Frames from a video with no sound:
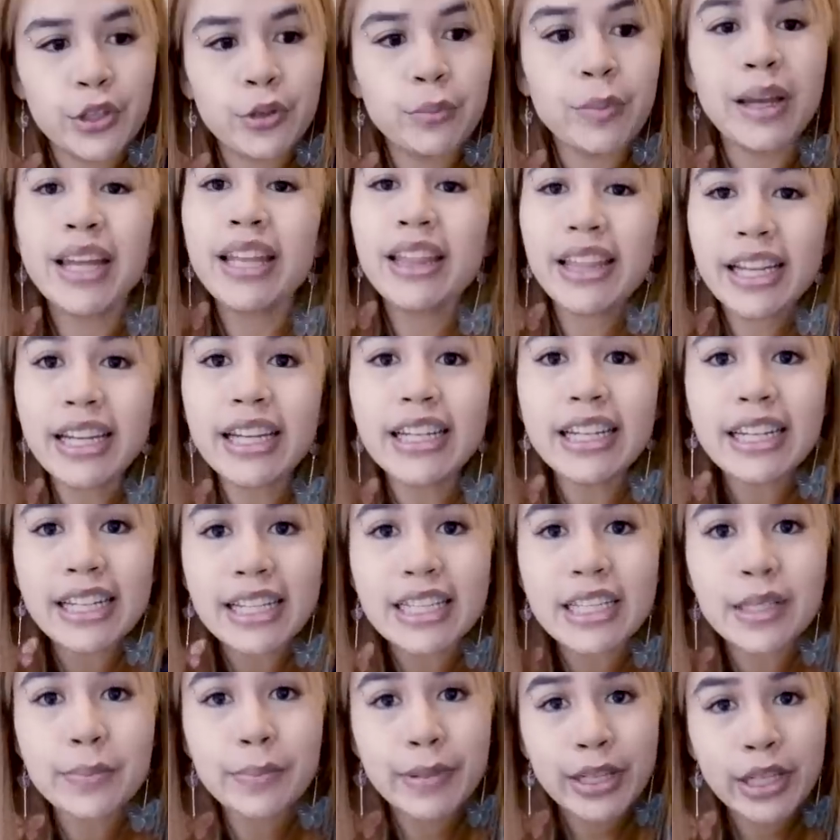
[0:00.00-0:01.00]
You may think that
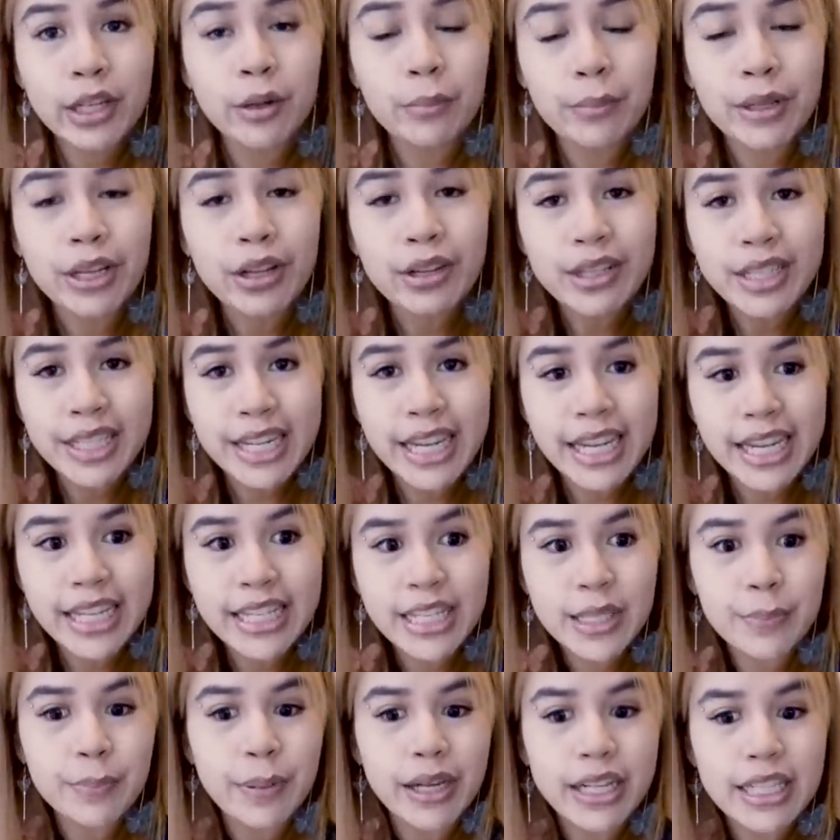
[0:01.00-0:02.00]
this may not be your
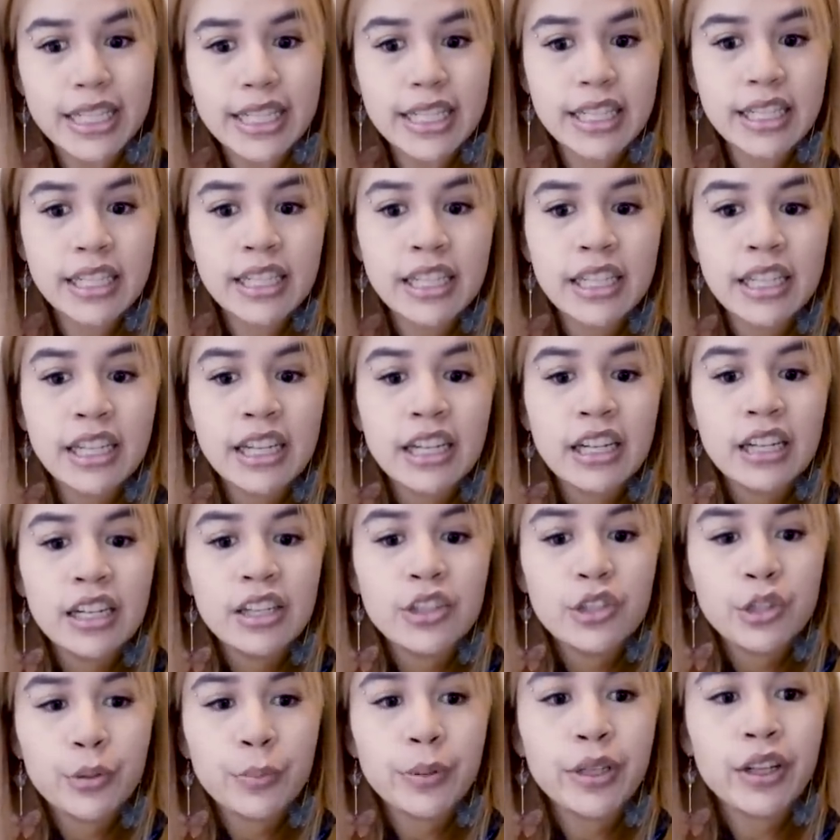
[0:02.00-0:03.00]
taste, but
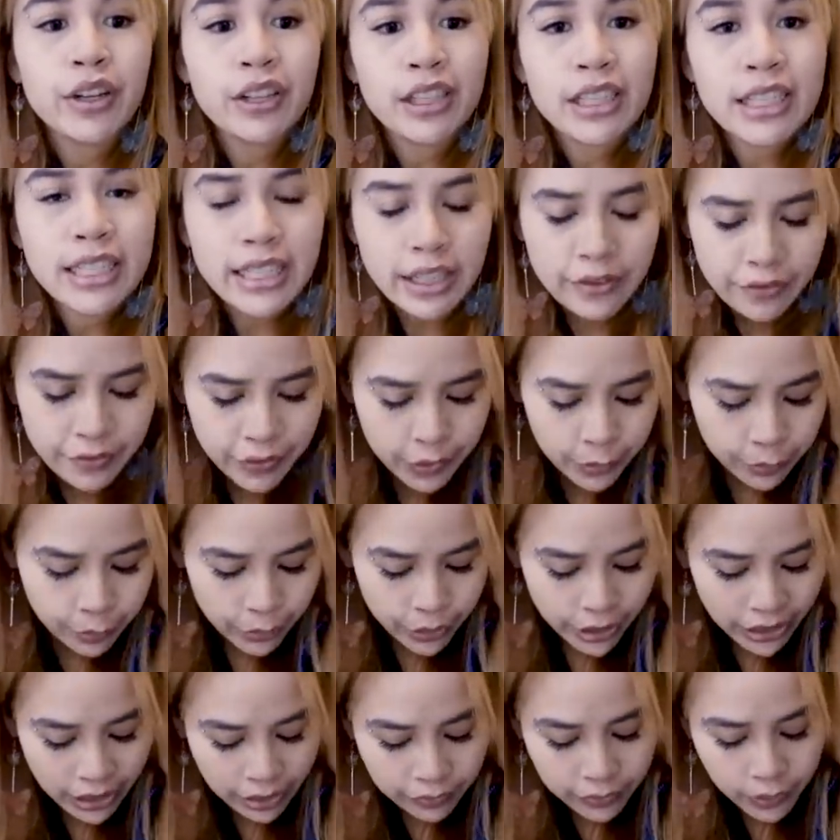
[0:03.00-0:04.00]
to be honest, I feel
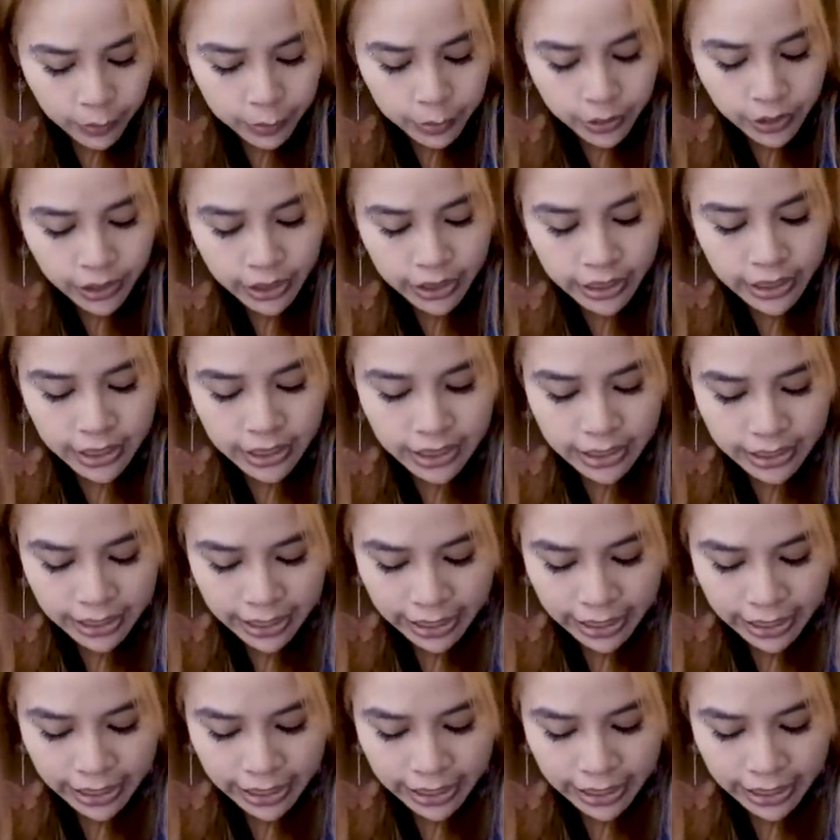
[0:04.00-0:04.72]
pretty comfortable in this.